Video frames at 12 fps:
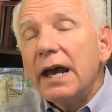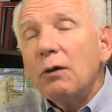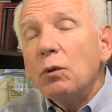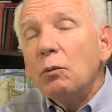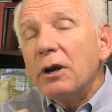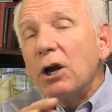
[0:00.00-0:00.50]

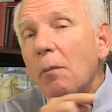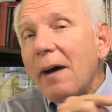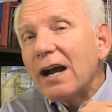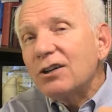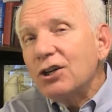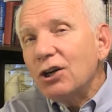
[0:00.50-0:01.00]
When we go
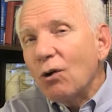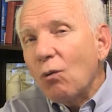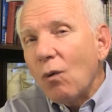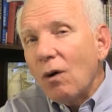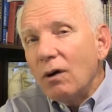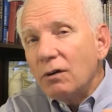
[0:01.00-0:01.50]
back to your
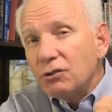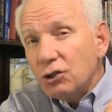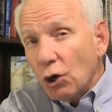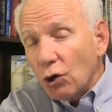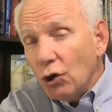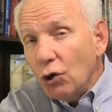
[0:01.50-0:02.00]

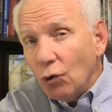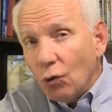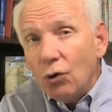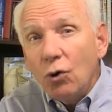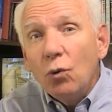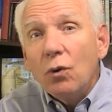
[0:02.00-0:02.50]

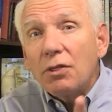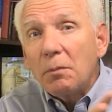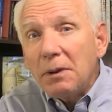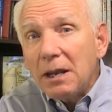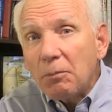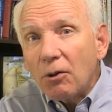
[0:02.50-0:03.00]
who are the
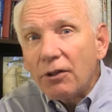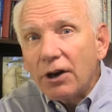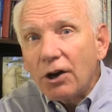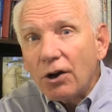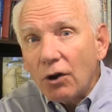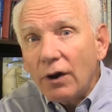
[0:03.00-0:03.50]
people that
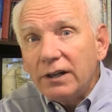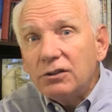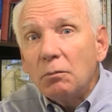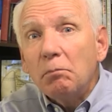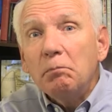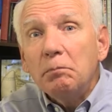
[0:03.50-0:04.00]
are going
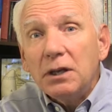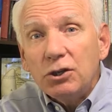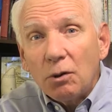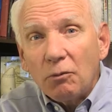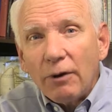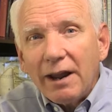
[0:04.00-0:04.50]
to be
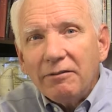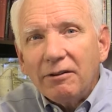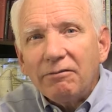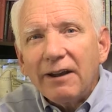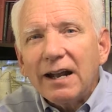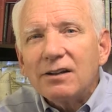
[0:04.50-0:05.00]
your raving
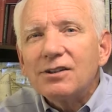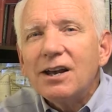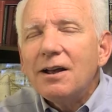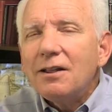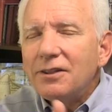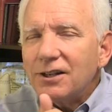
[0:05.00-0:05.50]
fans?
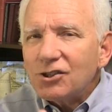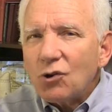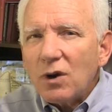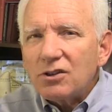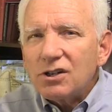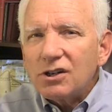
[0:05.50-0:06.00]
This
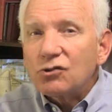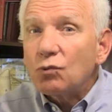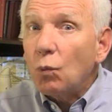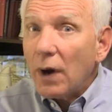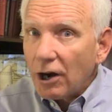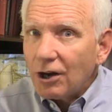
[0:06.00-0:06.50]
question is,
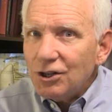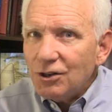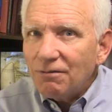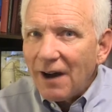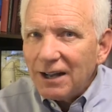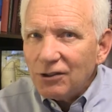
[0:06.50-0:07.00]
where can you
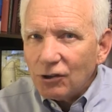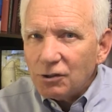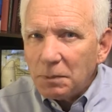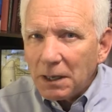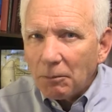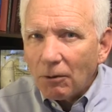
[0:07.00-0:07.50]
find those
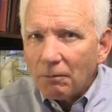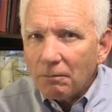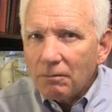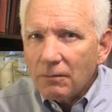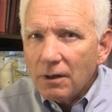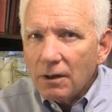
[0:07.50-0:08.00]
people?
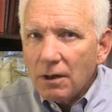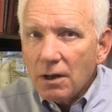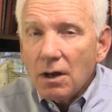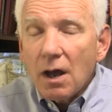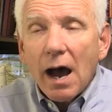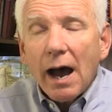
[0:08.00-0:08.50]

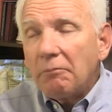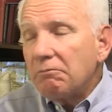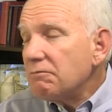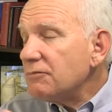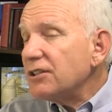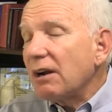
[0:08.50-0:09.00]

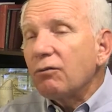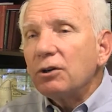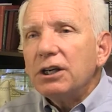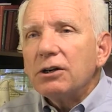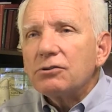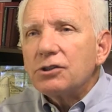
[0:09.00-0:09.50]
Several
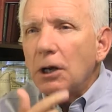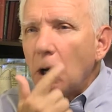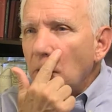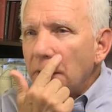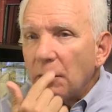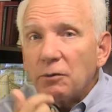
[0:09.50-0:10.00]
years
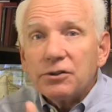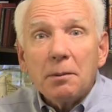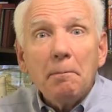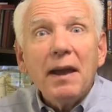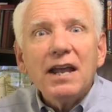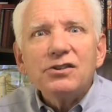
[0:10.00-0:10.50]
ago, there was a
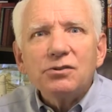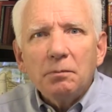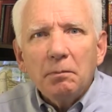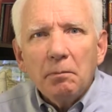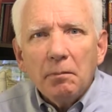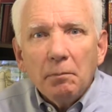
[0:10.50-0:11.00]
men's
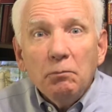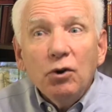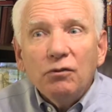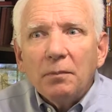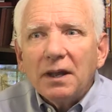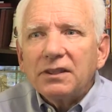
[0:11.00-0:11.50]

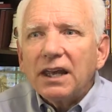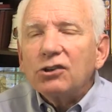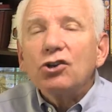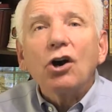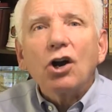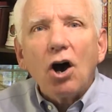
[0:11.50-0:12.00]
movement that
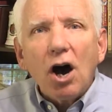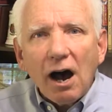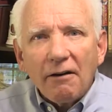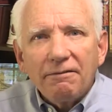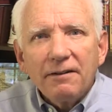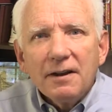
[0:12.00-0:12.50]
took
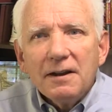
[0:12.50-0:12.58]
off,